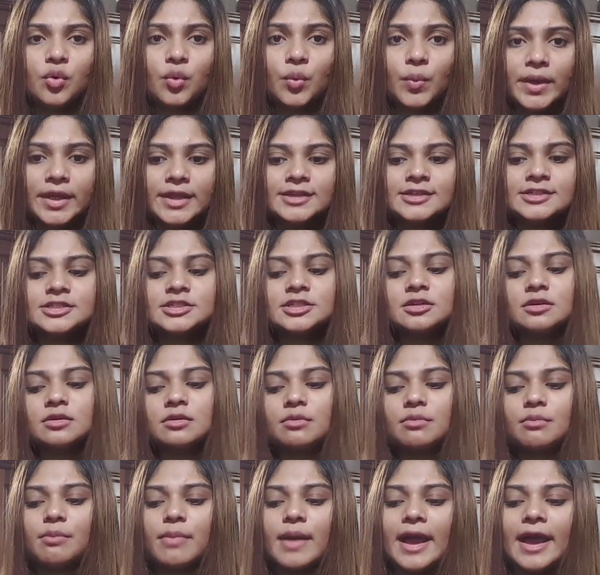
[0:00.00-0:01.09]
went
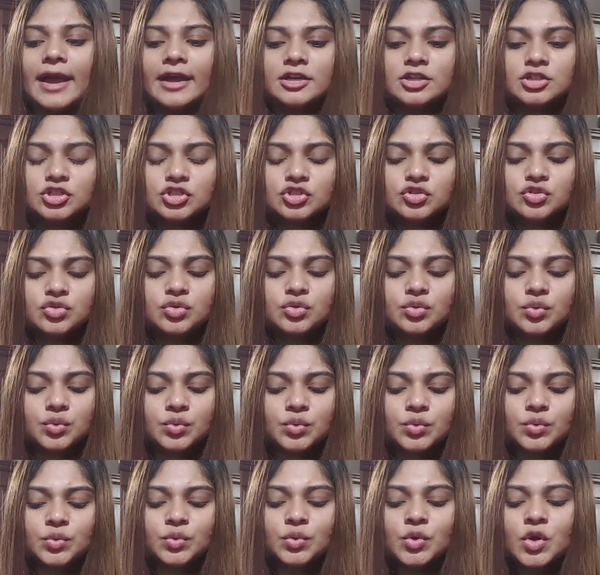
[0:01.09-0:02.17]
back
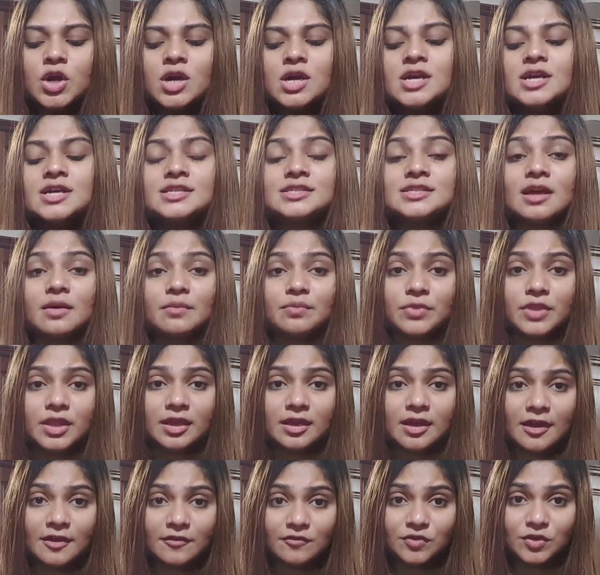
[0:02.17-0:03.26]
to
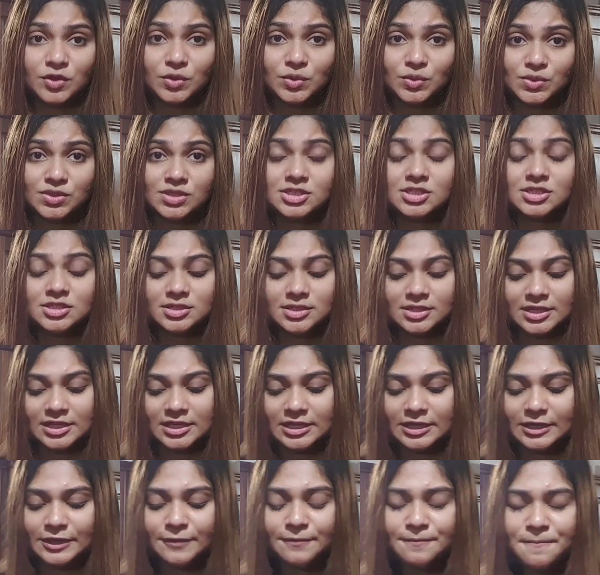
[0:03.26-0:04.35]
something I've used
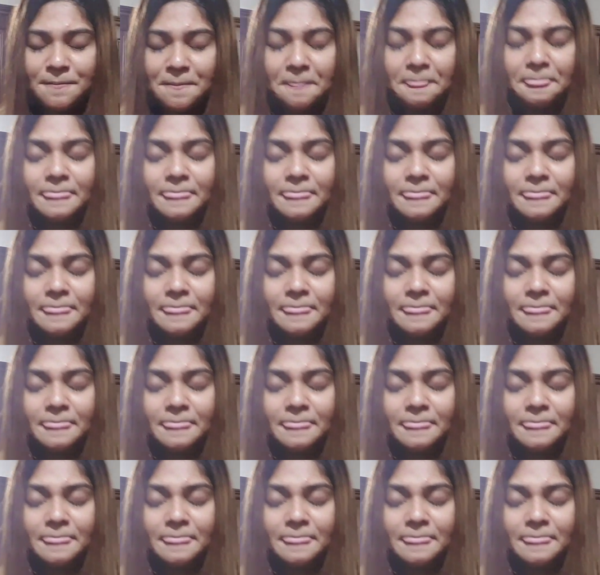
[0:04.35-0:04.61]
earlier,